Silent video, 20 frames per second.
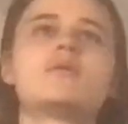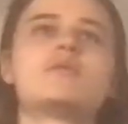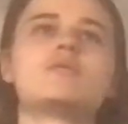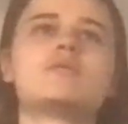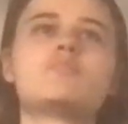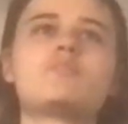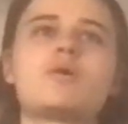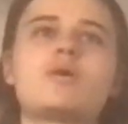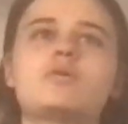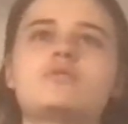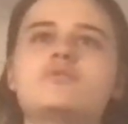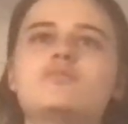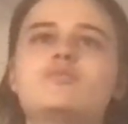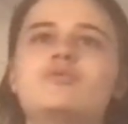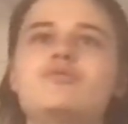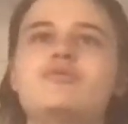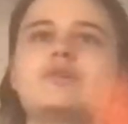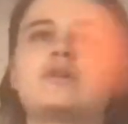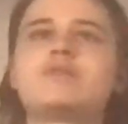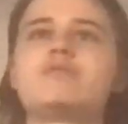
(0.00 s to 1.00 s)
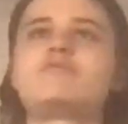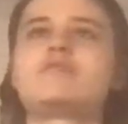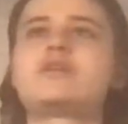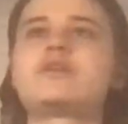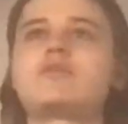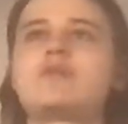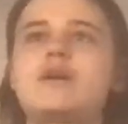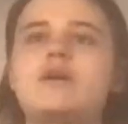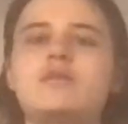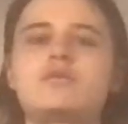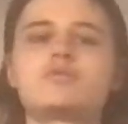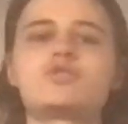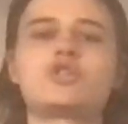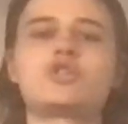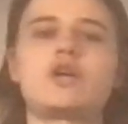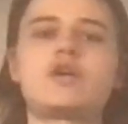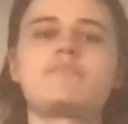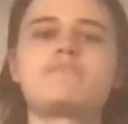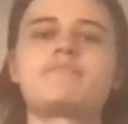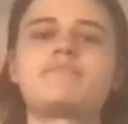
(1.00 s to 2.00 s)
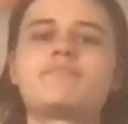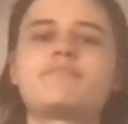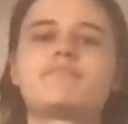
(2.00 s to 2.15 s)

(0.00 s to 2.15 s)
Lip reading: The ball is moving in a figure 8 shape.